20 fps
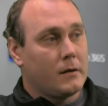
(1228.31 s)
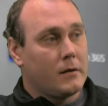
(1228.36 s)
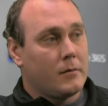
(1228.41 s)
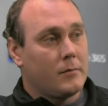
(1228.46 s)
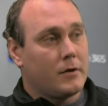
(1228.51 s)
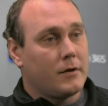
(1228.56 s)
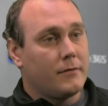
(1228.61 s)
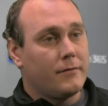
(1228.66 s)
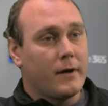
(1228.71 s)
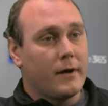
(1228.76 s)

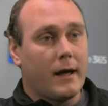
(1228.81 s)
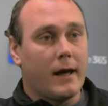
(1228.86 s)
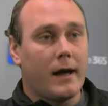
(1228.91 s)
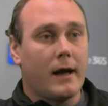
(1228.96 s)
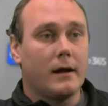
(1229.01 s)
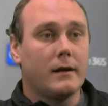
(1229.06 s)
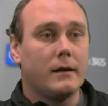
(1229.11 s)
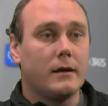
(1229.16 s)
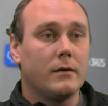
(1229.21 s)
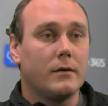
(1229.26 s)
But if I
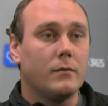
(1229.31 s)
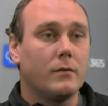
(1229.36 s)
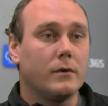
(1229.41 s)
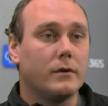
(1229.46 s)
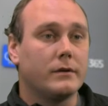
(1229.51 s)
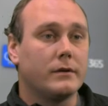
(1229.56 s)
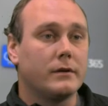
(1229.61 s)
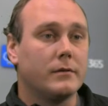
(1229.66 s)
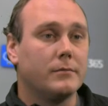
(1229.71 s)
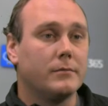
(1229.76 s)
had, it
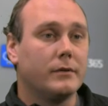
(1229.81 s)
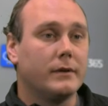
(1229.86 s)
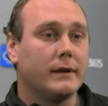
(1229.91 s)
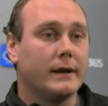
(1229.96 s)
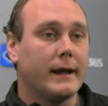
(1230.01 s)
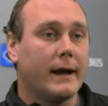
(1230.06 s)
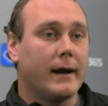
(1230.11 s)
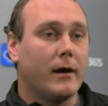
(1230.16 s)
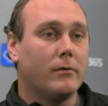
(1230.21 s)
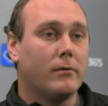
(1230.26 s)
would complete
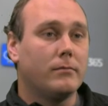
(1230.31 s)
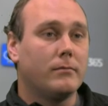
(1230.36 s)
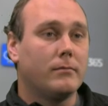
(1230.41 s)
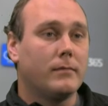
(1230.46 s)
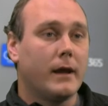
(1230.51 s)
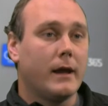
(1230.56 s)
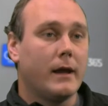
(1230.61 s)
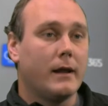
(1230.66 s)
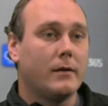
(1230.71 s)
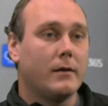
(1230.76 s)
out,
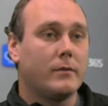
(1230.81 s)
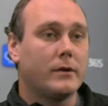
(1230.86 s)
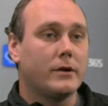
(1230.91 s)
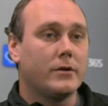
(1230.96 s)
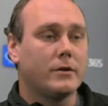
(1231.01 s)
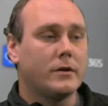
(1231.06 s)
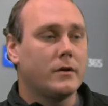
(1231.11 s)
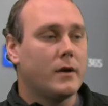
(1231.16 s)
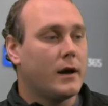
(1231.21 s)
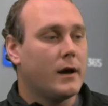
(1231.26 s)
and I want to
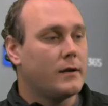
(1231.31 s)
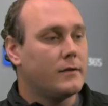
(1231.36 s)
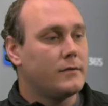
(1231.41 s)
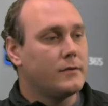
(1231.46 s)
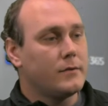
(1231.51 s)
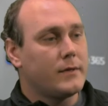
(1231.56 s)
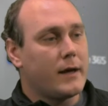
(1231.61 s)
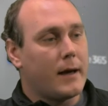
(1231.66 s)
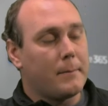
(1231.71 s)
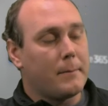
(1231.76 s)
show you how to do
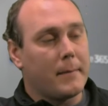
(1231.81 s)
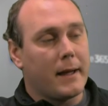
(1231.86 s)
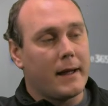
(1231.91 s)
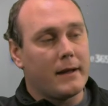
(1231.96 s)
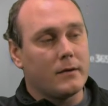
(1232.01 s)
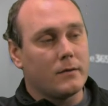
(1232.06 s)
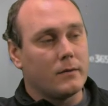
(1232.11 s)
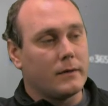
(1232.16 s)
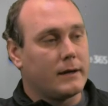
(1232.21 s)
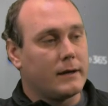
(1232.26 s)
that
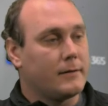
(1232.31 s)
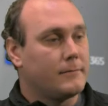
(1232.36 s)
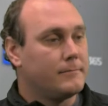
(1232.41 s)
manually.